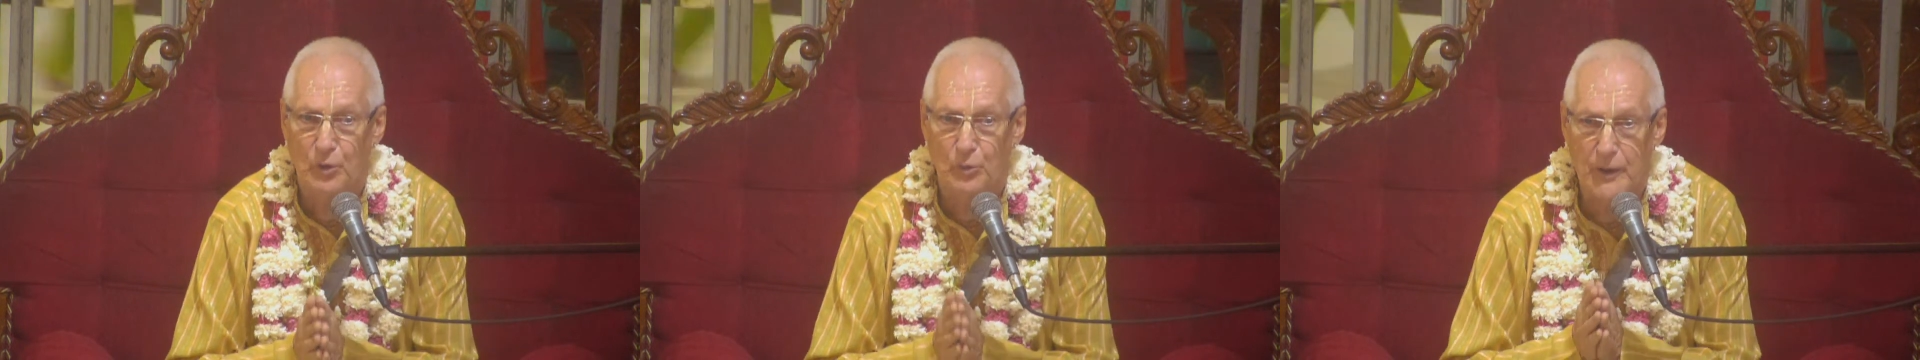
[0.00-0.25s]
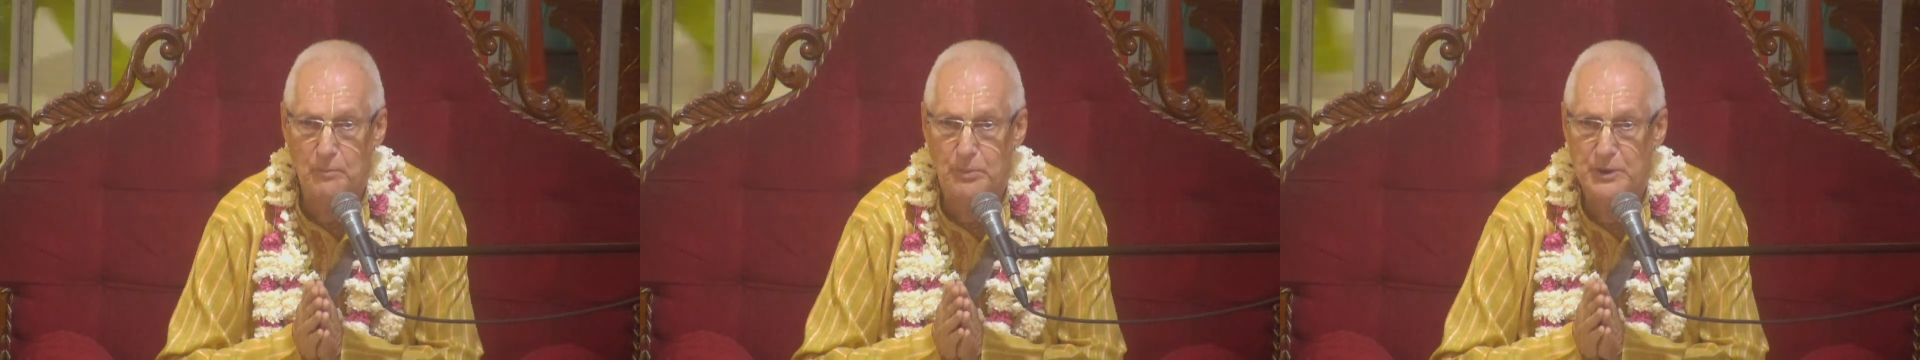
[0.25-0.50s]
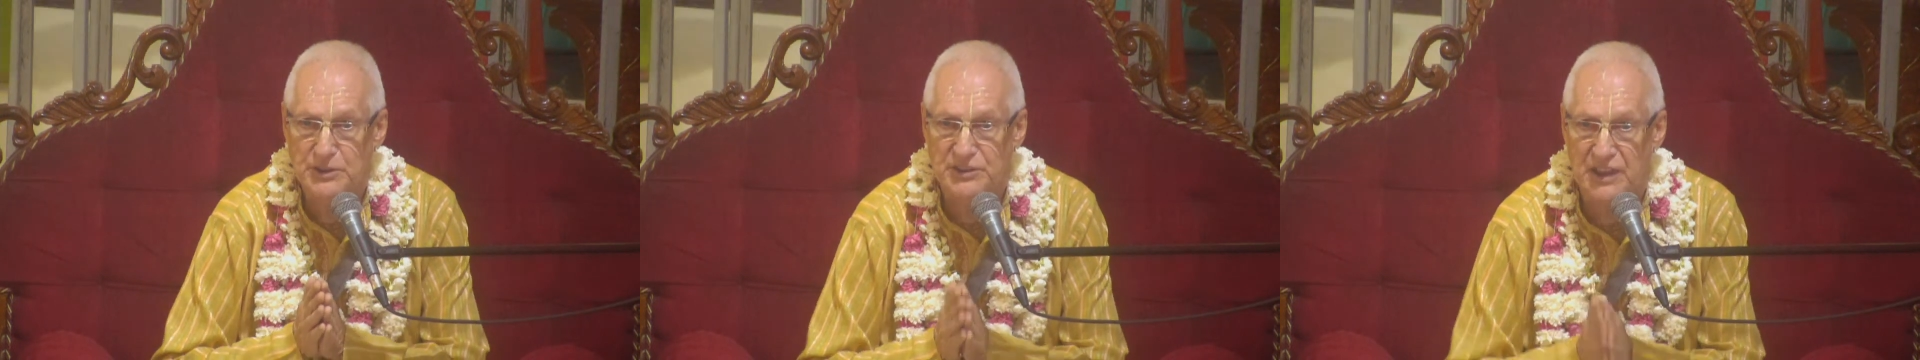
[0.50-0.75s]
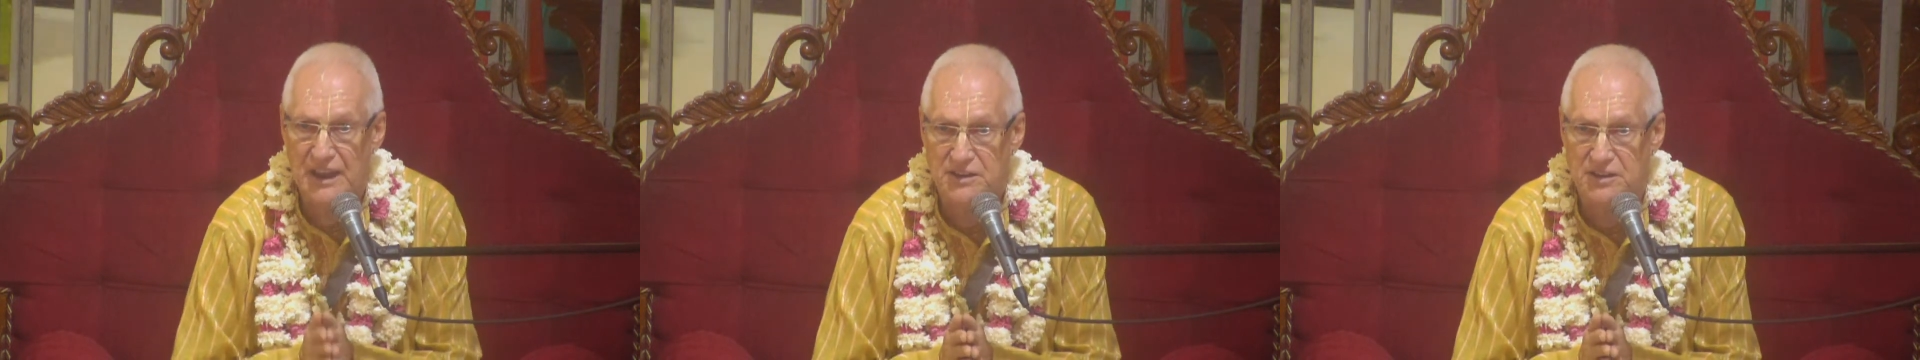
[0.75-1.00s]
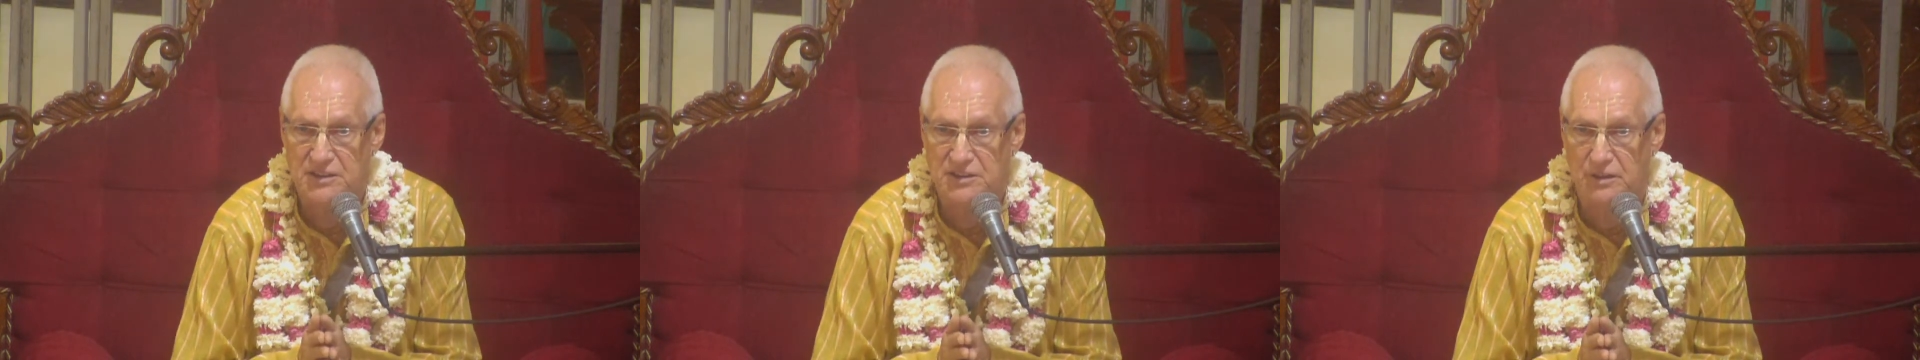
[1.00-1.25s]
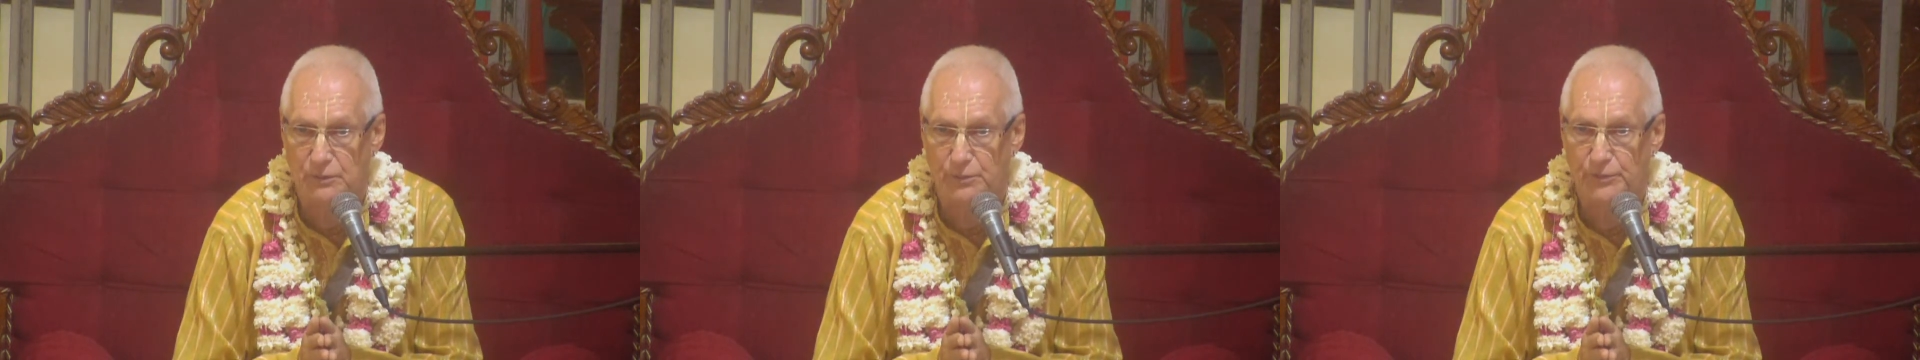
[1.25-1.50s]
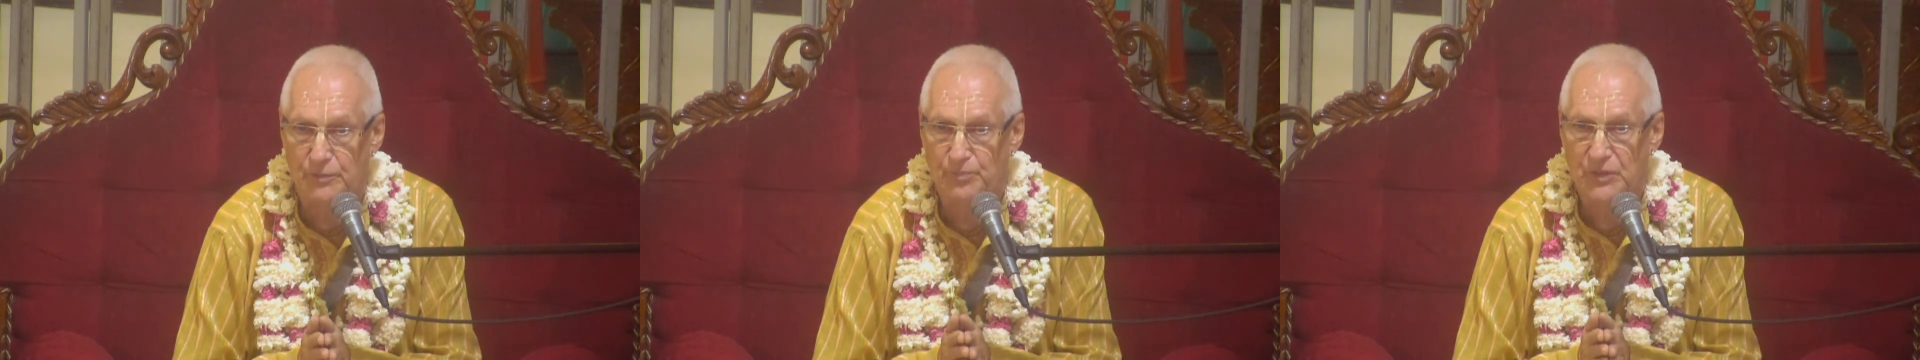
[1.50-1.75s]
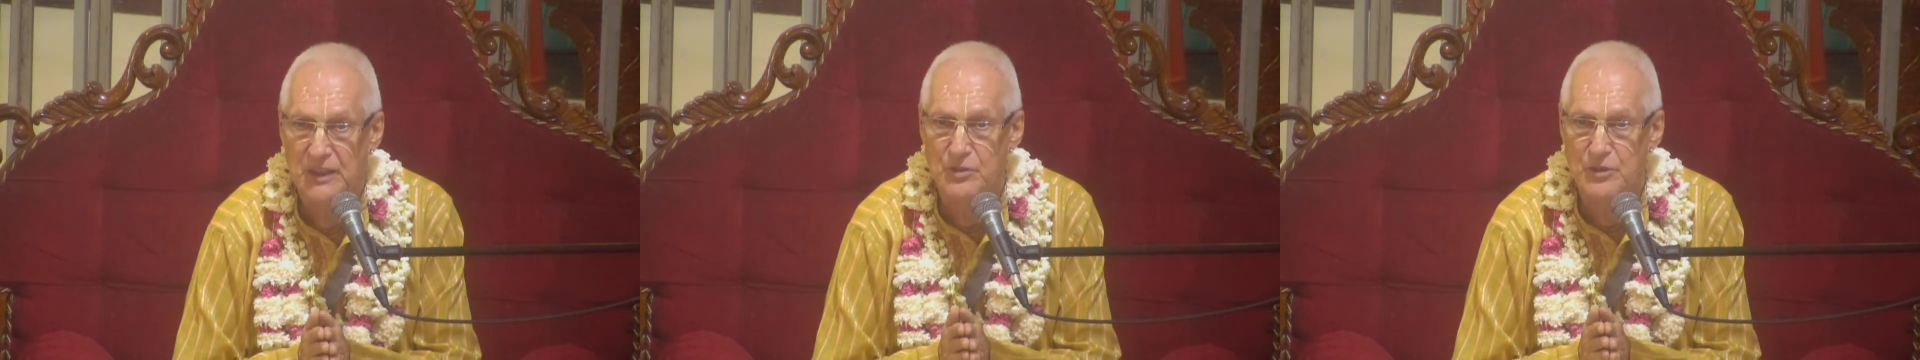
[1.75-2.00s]
representative
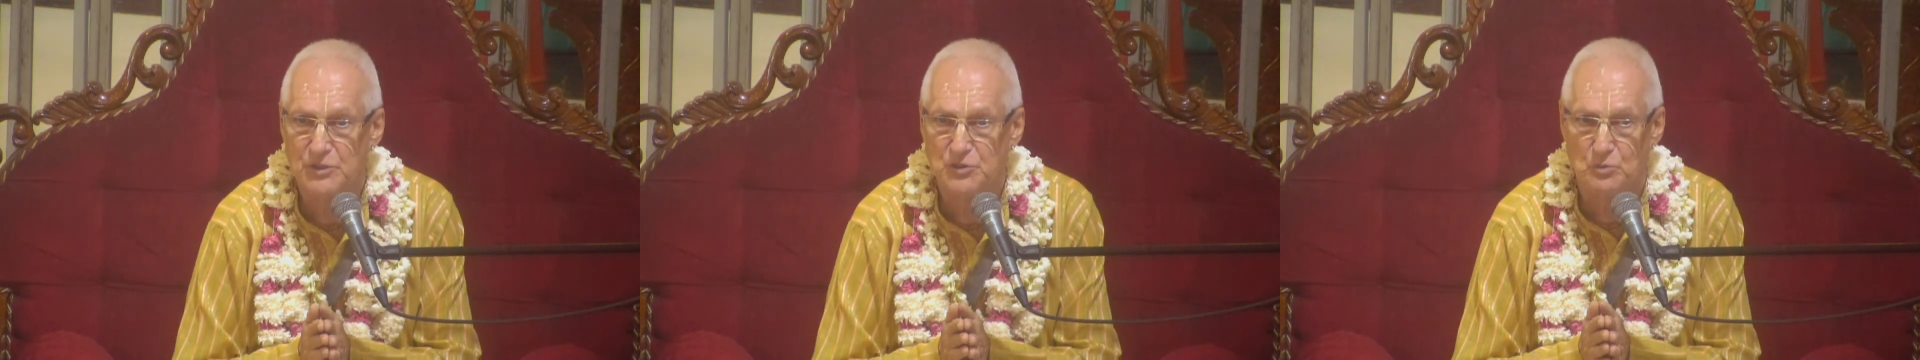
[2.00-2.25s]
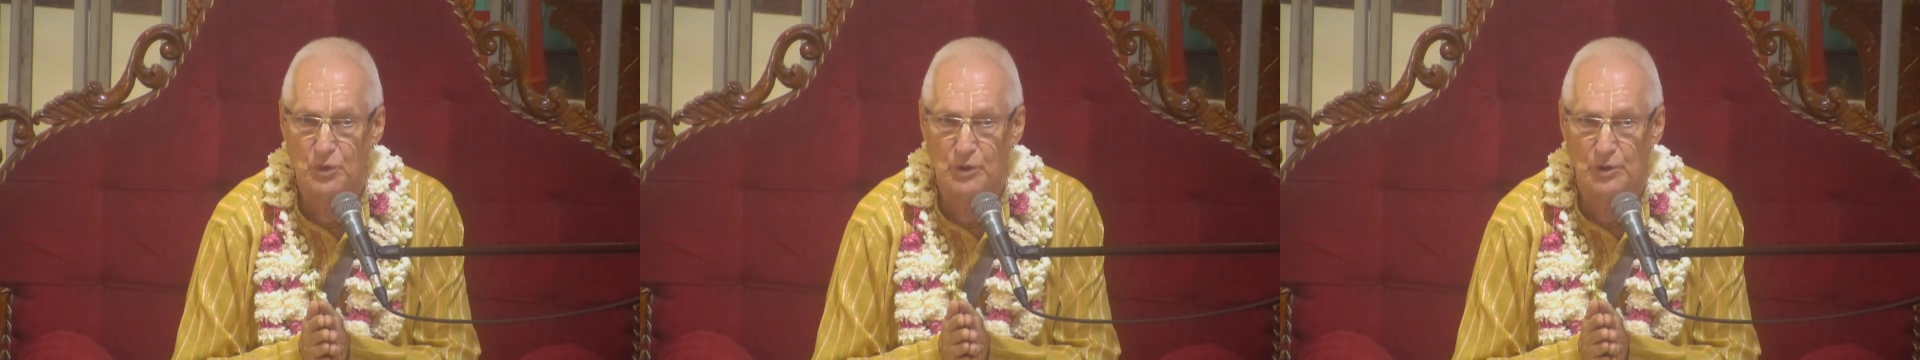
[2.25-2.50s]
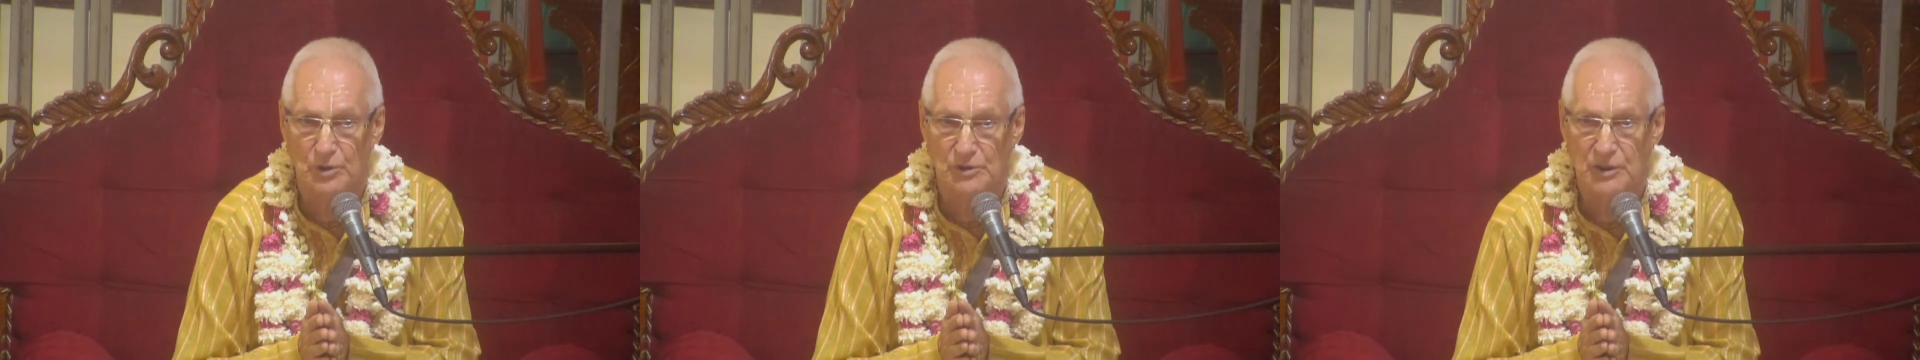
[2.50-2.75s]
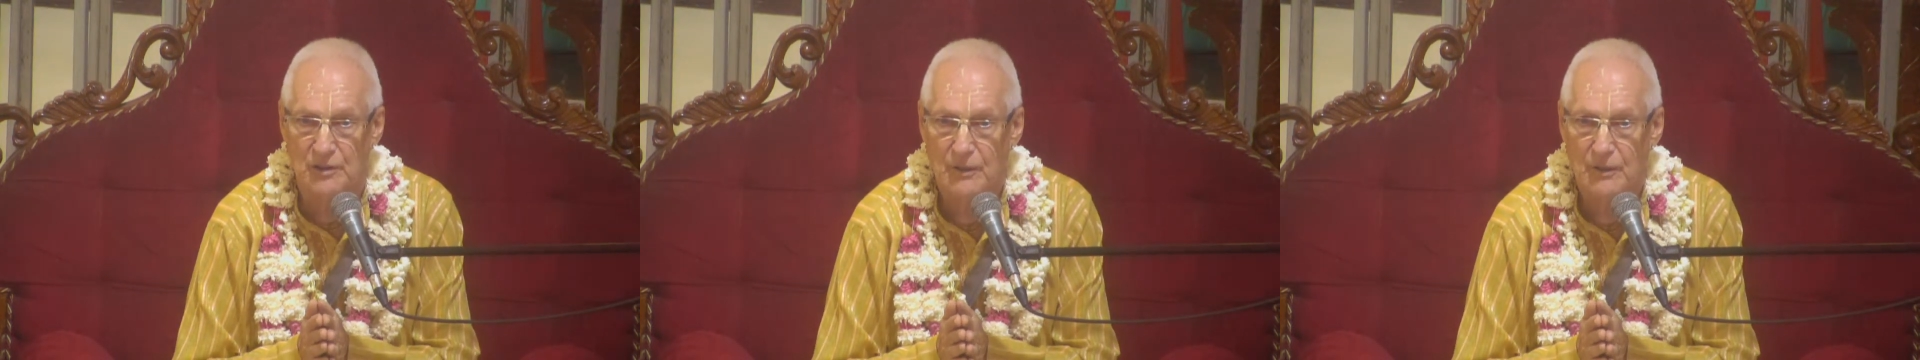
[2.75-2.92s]
in this world,